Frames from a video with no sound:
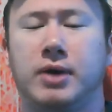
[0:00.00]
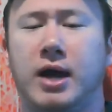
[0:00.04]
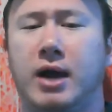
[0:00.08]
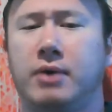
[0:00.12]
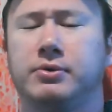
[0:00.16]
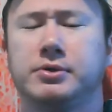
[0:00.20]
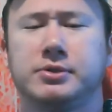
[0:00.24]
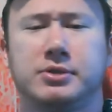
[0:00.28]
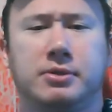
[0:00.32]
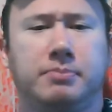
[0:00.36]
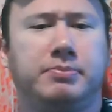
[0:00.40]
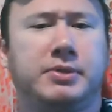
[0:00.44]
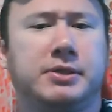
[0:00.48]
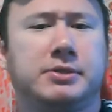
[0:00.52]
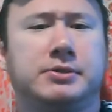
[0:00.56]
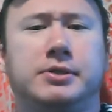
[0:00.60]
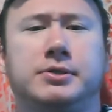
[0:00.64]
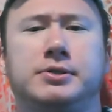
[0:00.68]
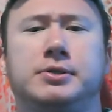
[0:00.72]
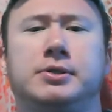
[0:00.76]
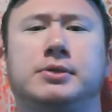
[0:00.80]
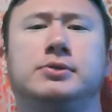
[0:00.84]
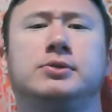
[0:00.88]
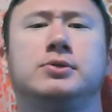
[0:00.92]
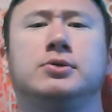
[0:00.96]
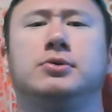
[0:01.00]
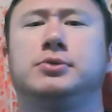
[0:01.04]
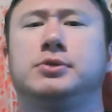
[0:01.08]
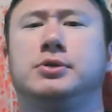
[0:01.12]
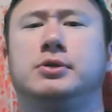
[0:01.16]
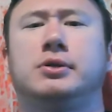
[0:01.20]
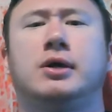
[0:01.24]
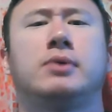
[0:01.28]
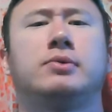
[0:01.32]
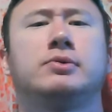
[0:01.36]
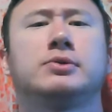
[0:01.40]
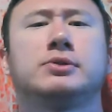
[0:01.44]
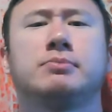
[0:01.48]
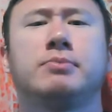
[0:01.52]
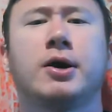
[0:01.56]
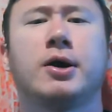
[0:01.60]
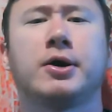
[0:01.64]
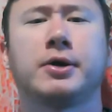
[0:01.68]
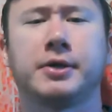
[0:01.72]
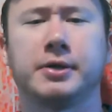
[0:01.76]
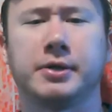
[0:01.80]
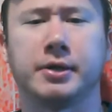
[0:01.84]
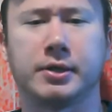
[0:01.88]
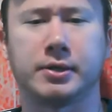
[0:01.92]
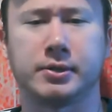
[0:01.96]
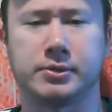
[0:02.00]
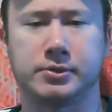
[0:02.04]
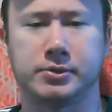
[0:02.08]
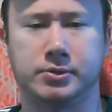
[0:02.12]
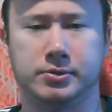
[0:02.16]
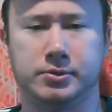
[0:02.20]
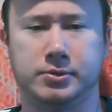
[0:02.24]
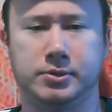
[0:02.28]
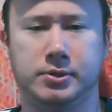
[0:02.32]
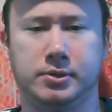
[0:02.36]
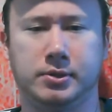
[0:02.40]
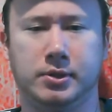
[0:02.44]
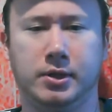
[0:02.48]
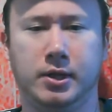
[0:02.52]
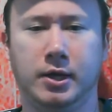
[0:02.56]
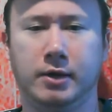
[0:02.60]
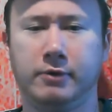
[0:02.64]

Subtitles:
I was a business consultant. I was a marketing consultant.